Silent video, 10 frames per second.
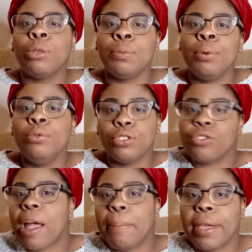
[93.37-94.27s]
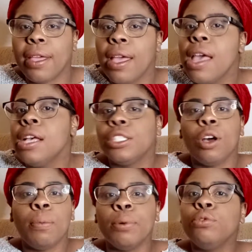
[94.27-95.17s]
was bootstrapping.
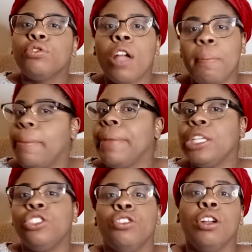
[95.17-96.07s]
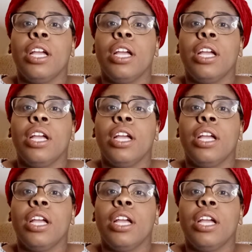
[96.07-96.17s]
So bootstrapping means